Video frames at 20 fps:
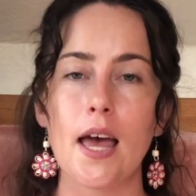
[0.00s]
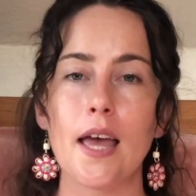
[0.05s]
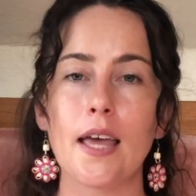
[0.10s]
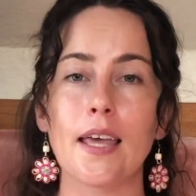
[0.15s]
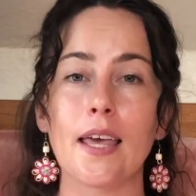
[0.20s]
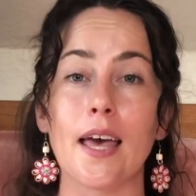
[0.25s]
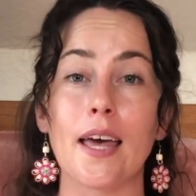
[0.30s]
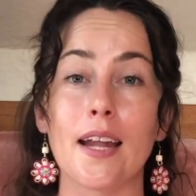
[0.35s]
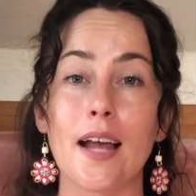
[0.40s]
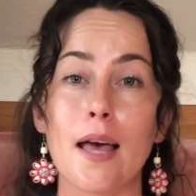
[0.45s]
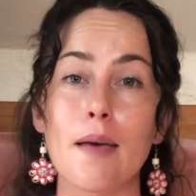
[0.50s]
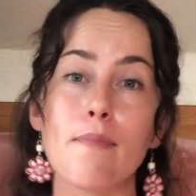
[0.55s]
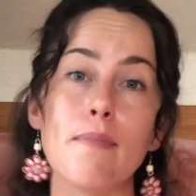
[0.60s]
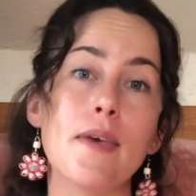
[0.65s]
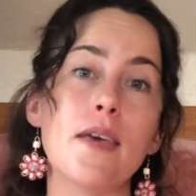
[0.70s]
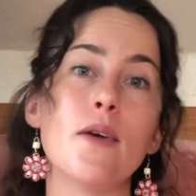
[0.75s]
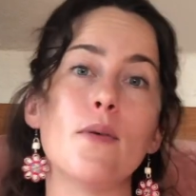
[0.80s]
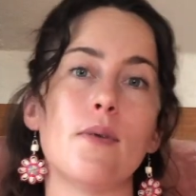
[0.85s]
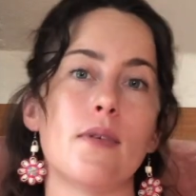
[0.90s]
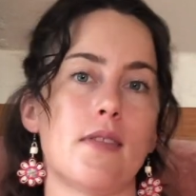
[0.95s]
Can I
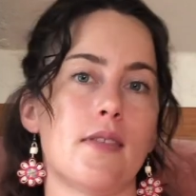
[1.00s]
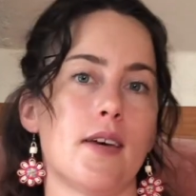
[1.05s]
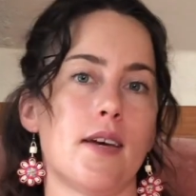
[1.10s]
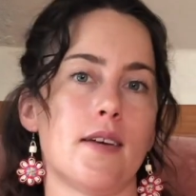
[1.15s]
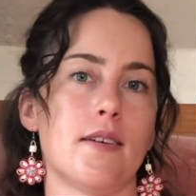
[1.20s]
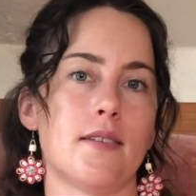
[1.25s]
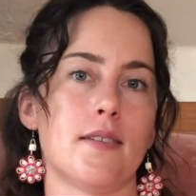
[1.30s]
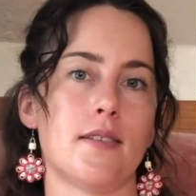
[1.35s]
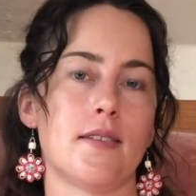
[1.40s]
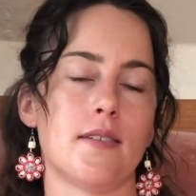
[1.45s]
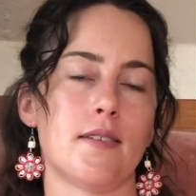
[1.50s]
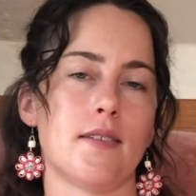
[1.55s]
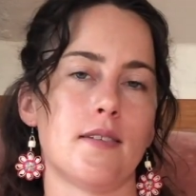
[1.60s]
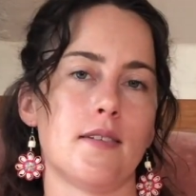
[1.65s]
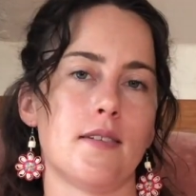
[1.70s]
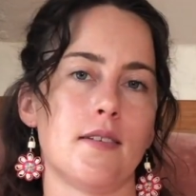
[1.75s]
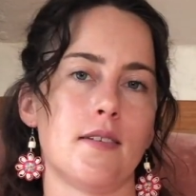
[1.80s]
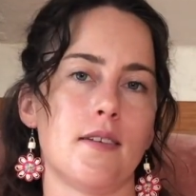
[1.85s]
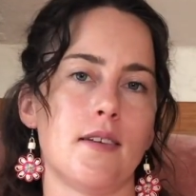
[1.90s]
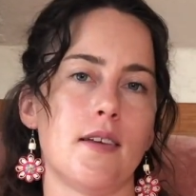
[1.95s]
be with this?
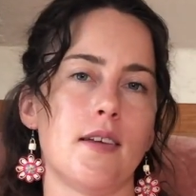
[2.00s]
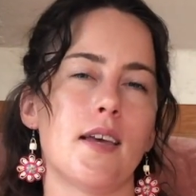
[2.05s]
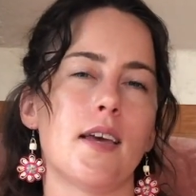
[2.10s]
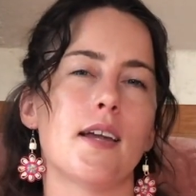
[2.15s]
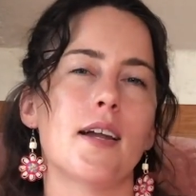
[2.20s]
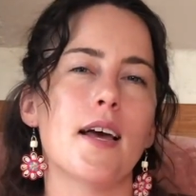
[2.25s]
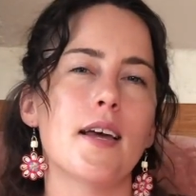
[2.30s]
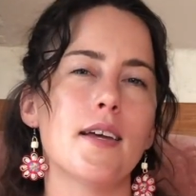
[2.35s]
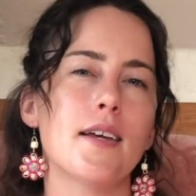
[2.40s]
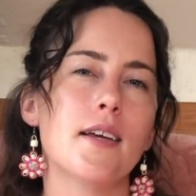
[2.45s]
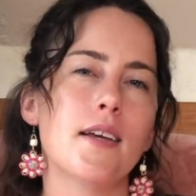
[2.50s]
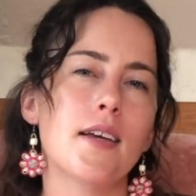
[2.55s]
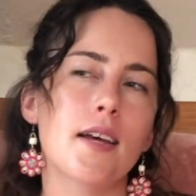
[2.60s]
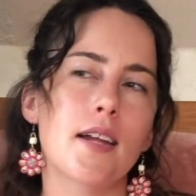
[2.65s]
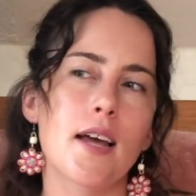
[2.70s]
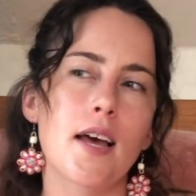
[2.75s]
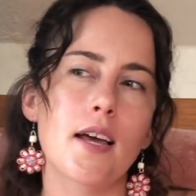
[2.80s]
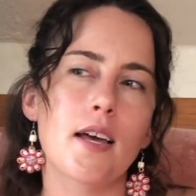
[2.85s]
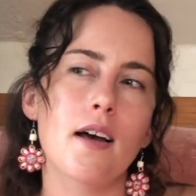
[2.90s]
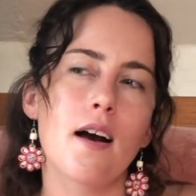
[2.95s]
Can
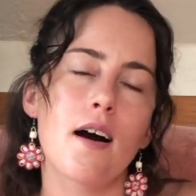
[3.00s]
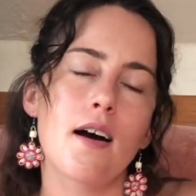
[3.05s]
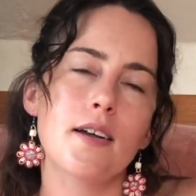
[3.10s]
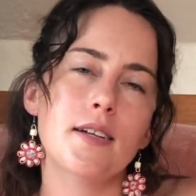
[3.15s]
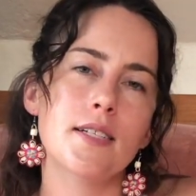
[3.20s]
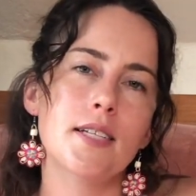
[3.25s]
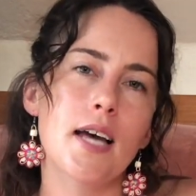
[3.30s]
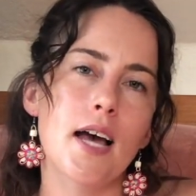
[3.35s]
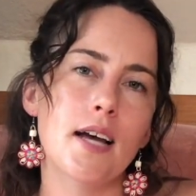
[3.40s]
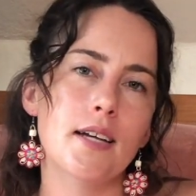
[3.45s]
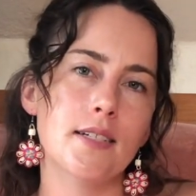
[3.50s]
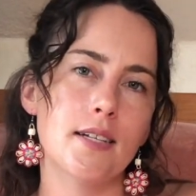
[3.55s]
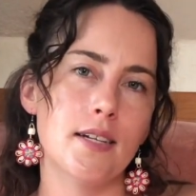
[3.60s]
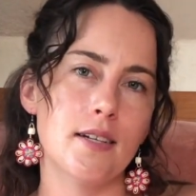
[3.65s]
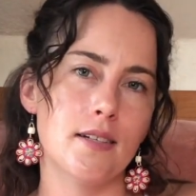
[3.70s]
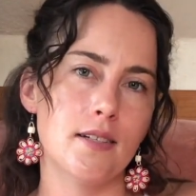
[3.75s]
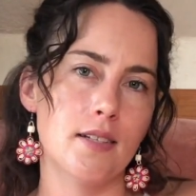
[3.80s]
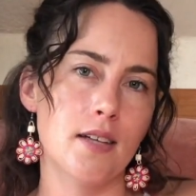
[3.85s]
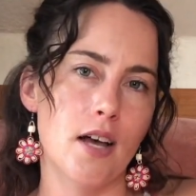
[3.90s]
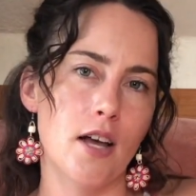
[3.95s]
I contact it
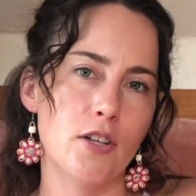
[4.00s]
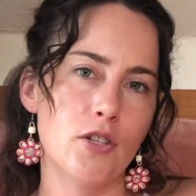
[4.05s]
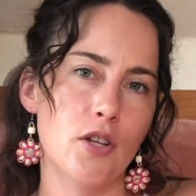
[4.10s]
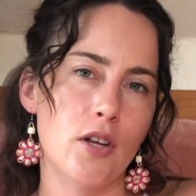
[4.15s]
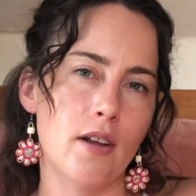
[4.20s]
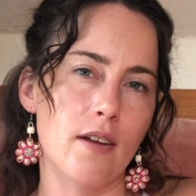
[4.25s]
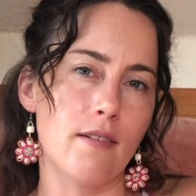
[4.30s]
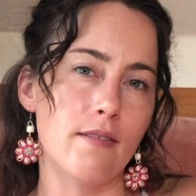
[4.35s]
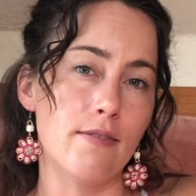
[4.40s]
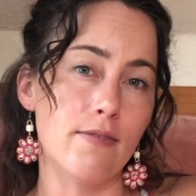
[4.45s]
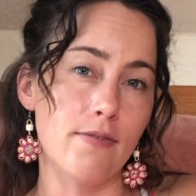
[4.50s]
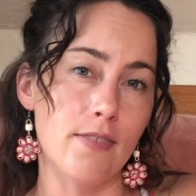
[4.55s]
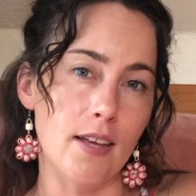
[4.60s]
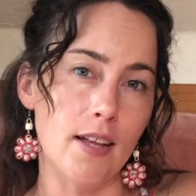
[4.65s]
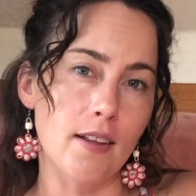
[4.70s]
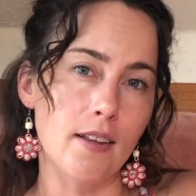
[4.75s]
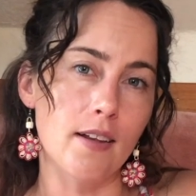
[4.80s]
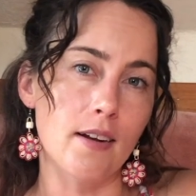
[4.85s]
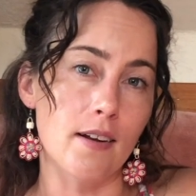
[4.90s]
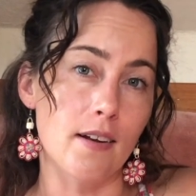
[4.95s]
and touch it and
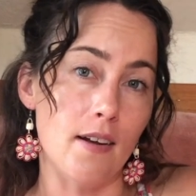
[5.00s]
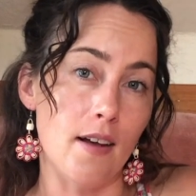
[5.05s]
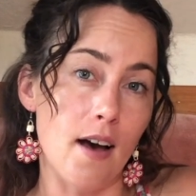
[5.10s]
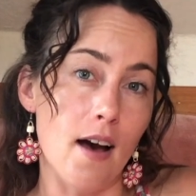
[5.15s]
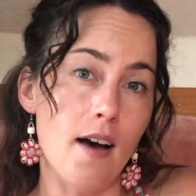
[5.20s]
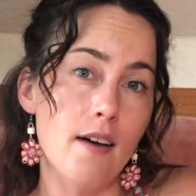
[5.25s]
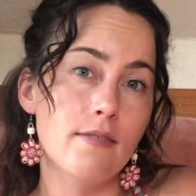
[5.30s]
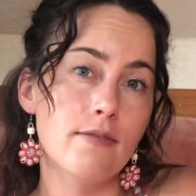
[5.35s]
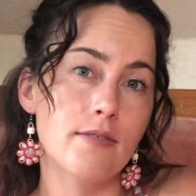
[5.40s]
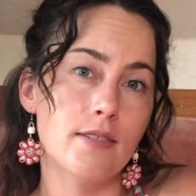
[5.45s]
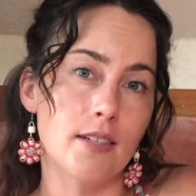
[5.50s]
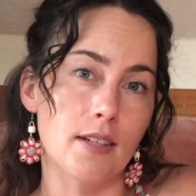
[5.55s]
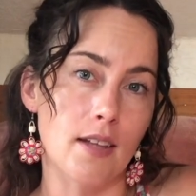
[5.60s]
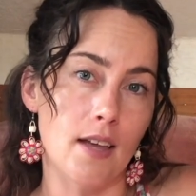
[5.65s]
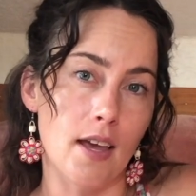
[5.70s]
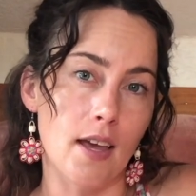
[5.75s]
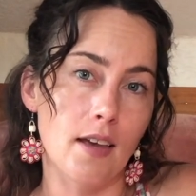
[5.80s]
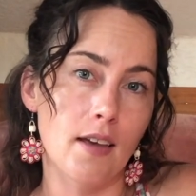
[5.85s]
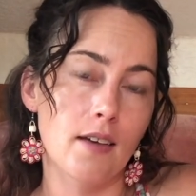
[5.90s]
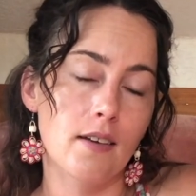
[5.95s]
feel it enough to
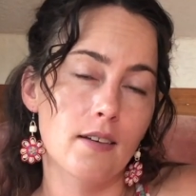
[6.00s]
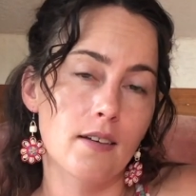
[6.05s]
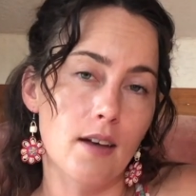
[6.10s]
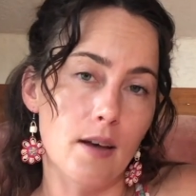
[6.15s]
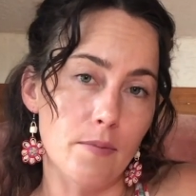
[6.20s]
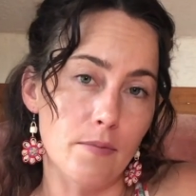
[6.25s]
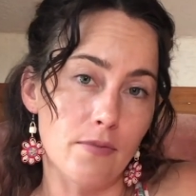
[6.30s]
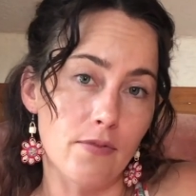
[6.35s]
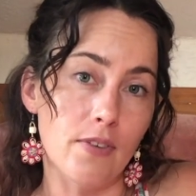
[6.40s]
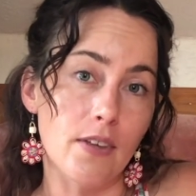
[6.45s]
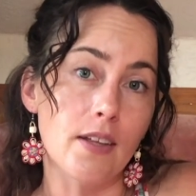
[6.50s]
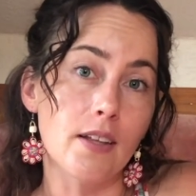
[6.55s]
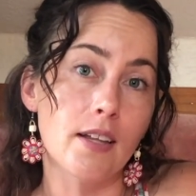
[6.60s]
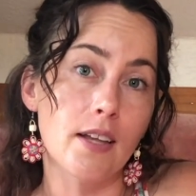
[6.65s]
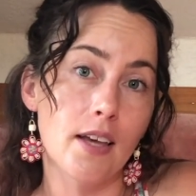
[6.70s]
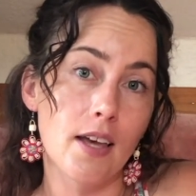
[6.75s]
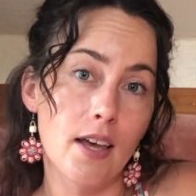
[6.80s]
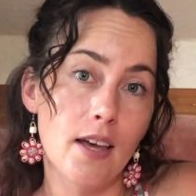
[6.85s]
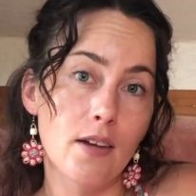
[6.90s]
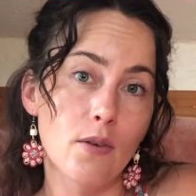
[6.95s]
like I'm
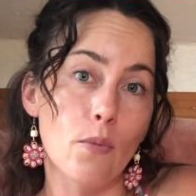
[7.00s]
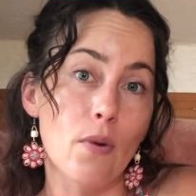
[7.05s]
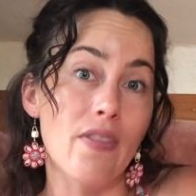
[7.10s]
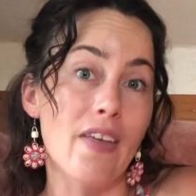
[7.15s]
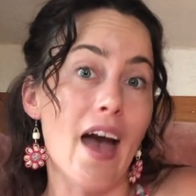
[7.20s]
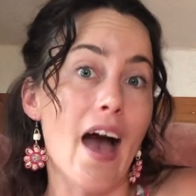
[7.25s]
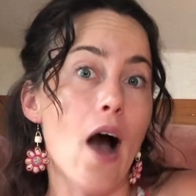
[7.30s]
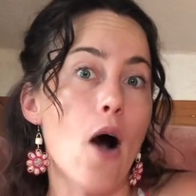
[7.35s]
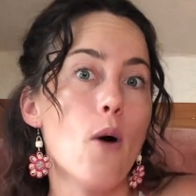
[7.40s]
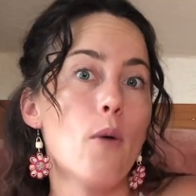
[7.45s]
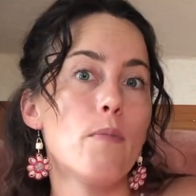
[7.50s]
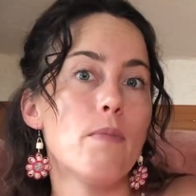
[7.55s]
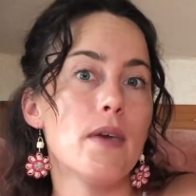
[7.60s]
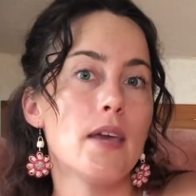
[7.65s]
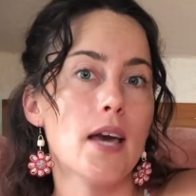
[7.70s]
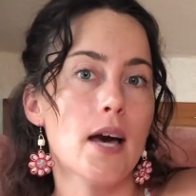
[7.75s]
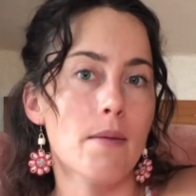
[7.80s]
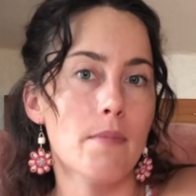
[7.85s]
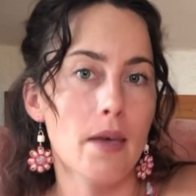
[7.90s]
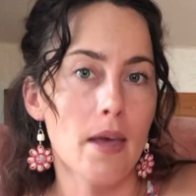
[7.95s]
feeling it without
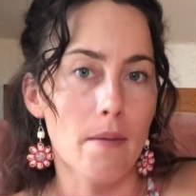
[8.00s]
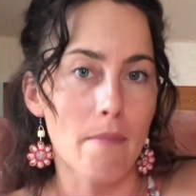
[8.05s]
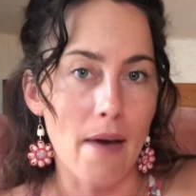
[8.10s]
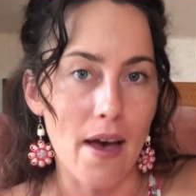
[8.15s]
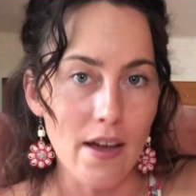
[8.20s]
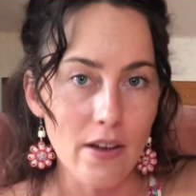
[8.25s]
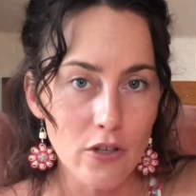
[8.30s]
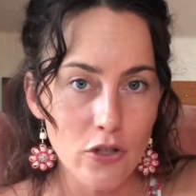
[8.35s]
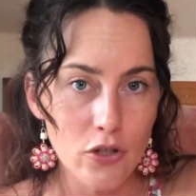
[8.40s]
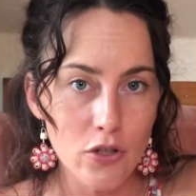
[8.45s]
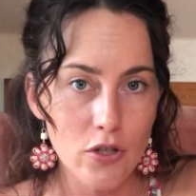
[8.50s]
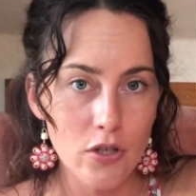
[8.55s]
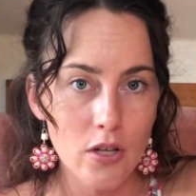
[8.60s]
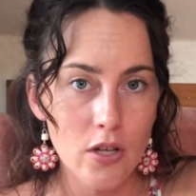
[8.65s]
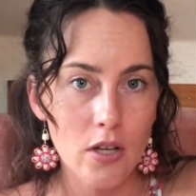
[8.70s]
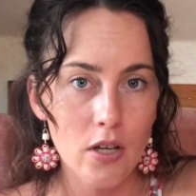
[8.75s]
becoming enmeshed?